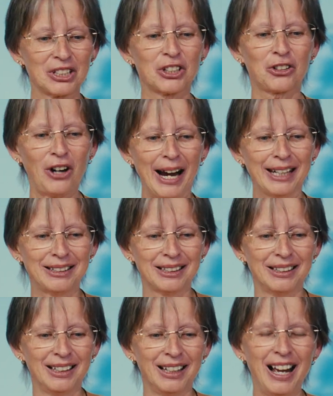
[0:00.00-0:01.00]
Great.
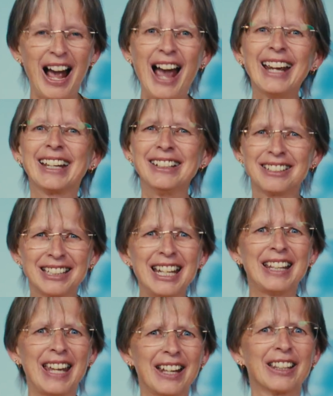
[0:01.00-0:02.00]
I can see
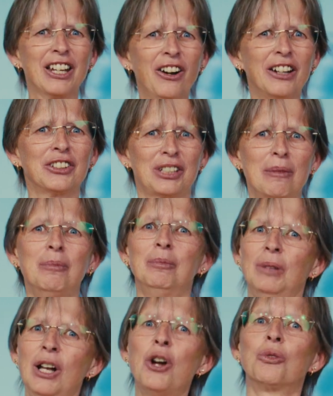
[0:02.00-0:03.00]
that there are some
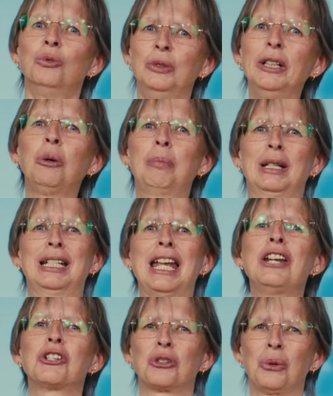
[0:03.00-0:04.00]
real
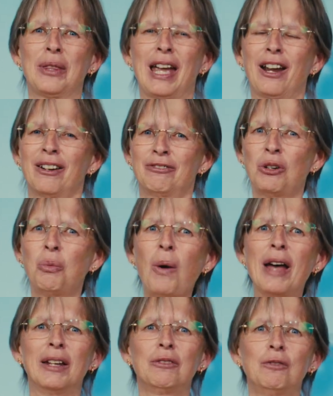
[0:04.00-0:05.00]
potential there for
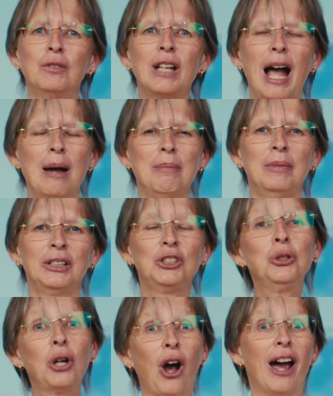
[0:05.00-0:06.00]
what um,
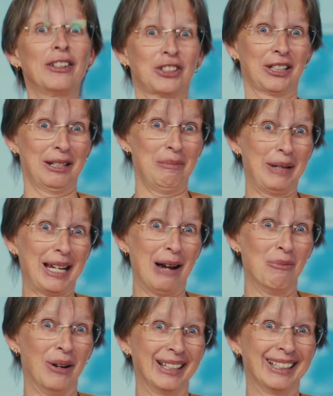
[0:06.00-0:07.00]
you guys are going to
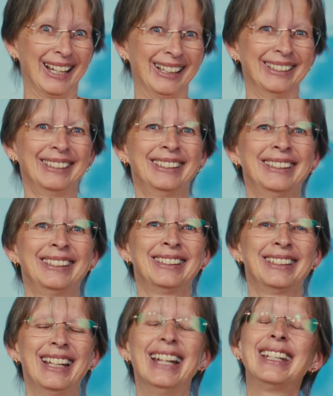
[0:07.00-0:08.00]
become one day,
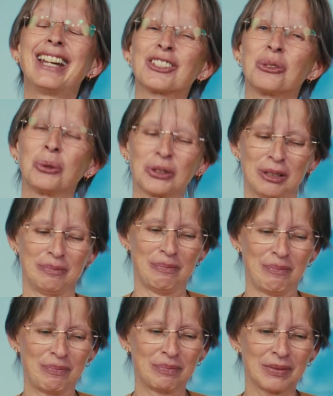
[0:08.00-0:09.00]
and that's awesome.
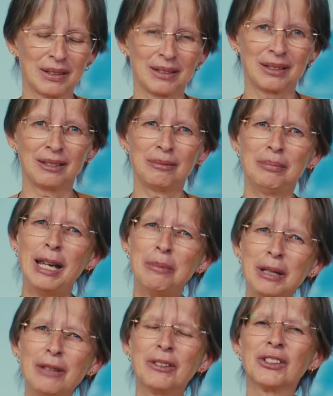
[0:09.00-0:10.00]

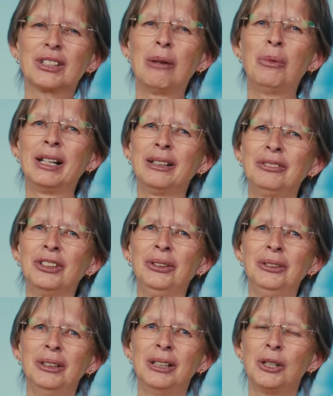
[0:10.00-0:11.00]
Maybe even someone of
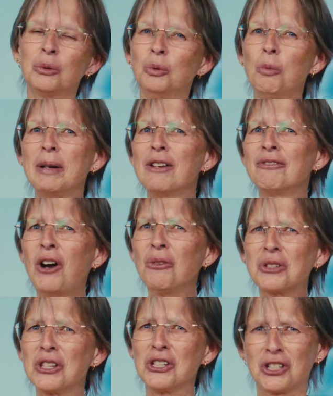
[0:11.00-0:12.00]
you will be
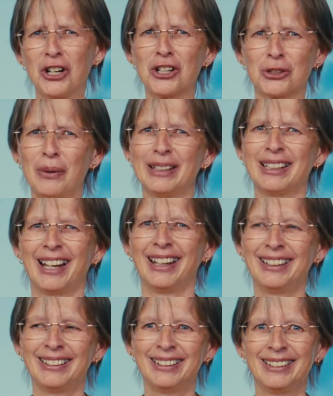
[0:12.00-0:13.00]
involved in the church one
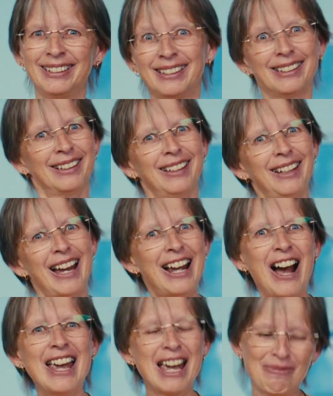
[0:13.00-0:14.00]
day, like
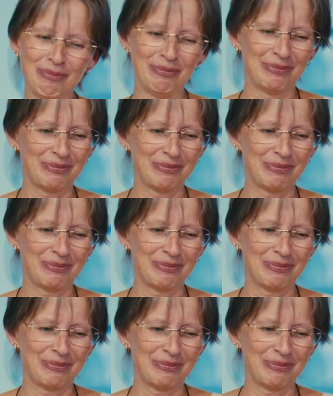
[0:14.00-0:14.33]
I am.